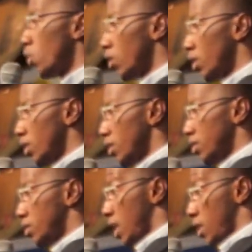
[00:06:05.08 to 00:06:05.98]
your
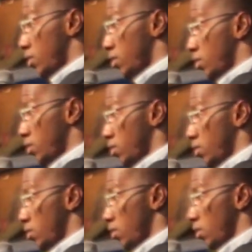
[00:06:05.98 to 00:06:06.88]
debt.
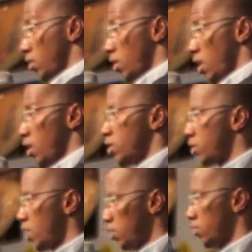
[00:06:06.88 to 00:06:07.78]

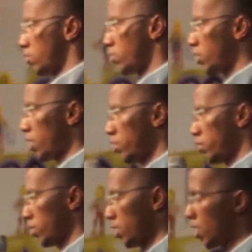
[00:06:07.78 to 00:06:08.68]
Okay, understanding?
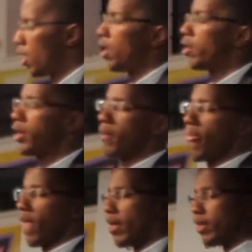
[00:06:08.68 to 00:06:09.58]
Together? Right?